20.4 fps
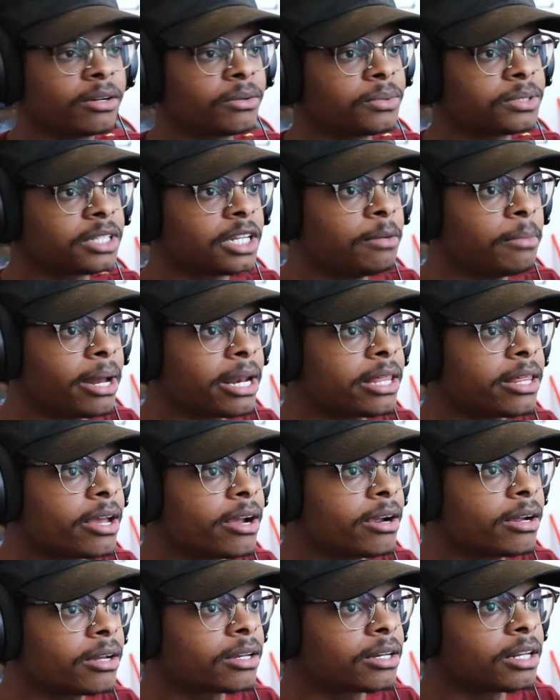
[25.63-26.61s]
Was anybody there?
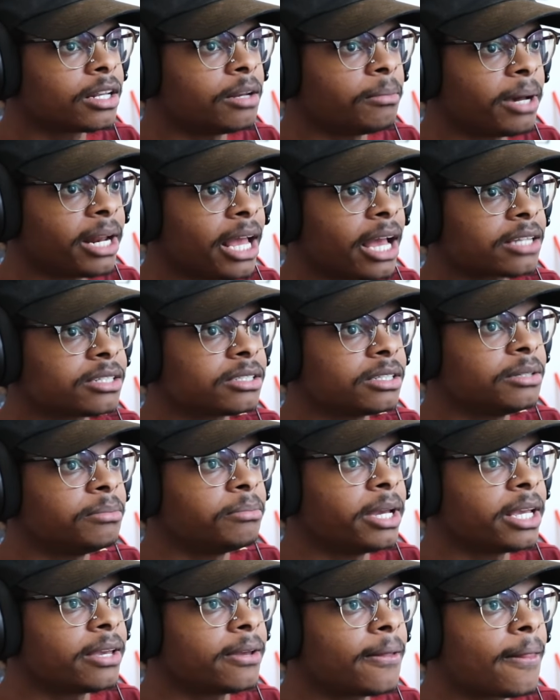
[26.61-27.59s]
Could anybody actually
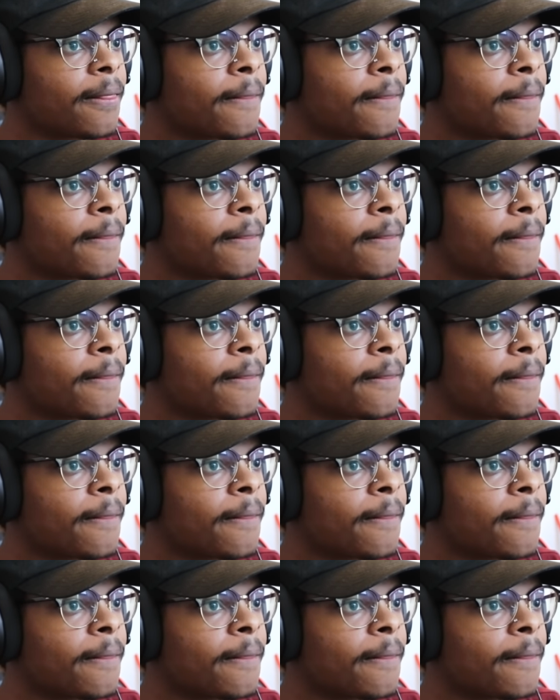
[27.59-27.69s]
make it?